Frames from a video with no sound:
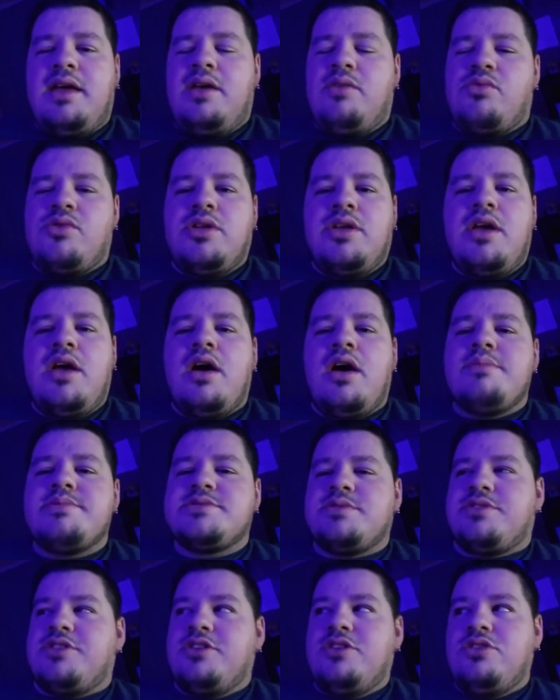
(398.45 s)
It really
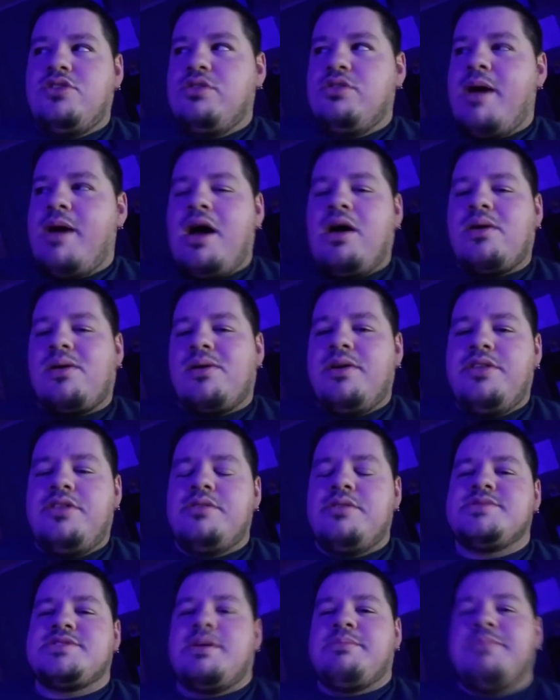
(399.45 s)
helps with the YouTube algorithms.